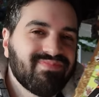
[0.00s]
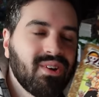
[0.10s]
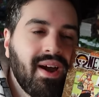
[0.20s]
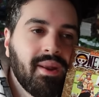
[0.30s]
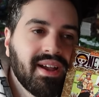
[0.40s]

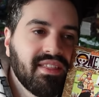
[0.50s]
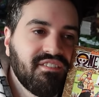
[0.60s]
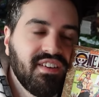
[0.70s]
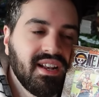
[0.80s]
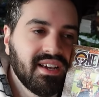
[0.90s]
Why do I get the
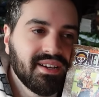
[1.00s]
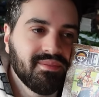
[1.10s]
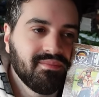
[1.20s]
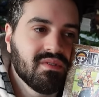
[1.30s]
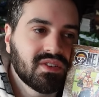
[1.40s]
feeling?
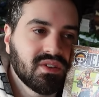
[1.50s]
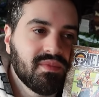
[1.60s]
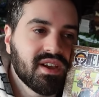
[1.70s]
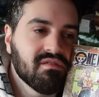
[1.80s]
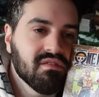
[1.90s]

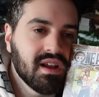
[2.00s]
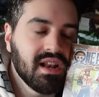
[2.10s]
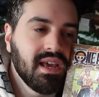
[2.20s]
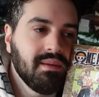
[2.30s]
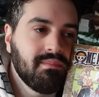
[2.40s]
Something
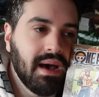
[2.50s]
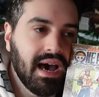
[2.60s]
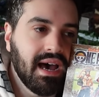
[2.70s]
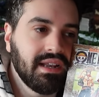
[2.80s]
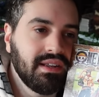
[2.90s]
really
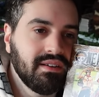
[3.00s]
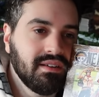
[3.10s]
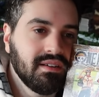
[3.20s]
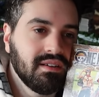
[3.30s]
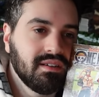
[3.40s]
bad
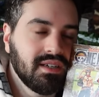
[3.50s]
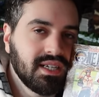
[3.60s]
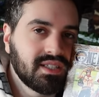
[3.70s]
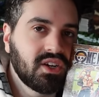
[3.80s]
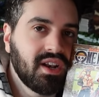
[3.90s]

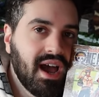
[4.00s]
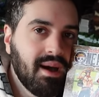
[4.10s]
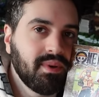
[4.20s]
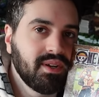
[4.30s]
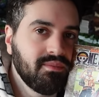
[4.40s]
is gonna
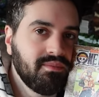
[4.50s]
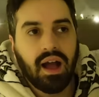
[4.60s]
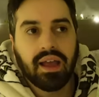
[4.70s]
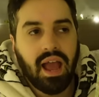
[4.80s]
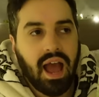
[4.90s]
happen.
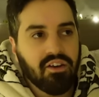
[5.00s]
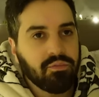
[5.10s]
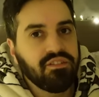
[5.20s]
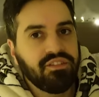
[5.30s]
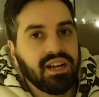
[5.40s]
I have
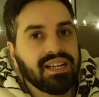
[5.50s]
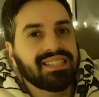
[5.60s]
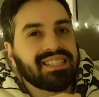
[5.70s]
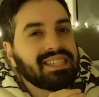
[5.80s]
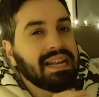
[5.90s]
been feeling
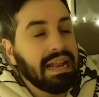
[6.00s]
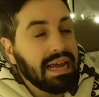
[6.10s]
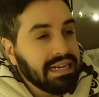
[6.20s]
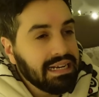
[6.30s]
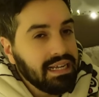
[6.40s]

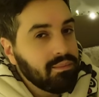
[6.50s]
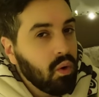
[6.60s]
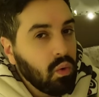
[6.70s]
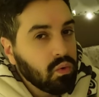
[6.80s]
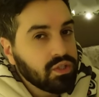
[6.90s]
slightly
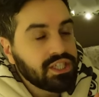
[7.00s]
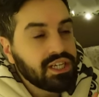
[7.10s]
bored.